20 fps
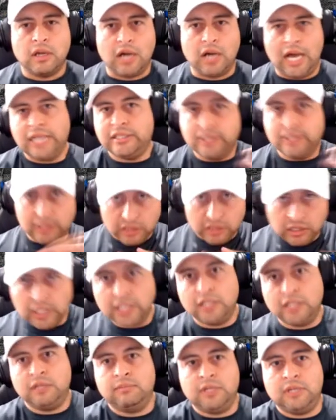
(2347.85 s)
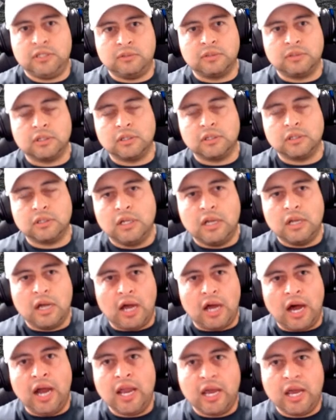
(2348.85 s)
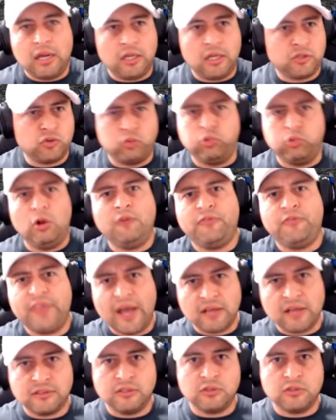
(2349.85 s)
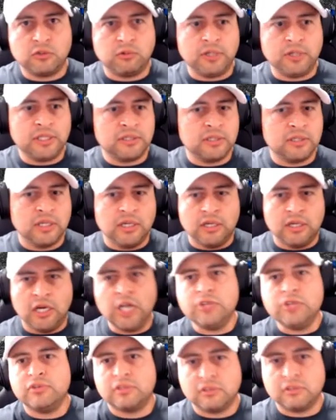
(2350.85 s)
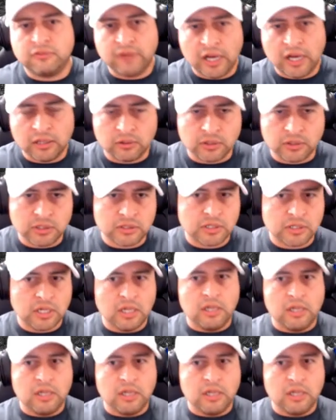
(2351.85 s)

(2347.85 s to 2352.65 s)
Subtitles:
I deleted my Twitter. I had like 12,000 tweets, hundreds of followers,